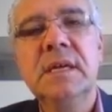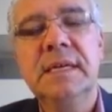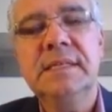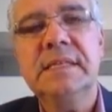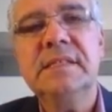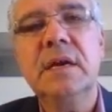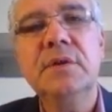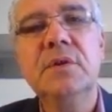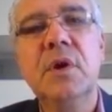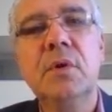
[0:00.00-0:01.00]
And that's how
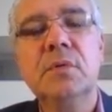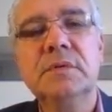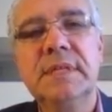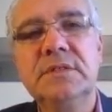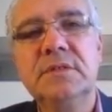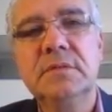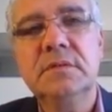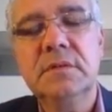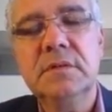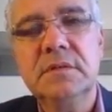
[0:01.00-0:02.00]
you know that
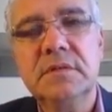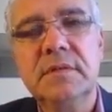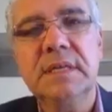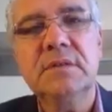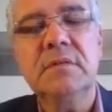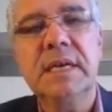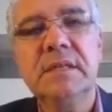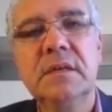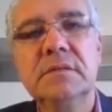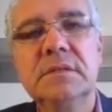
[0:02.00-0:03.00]
you strike the
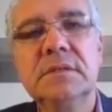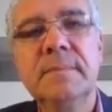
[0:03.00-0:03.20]
right note.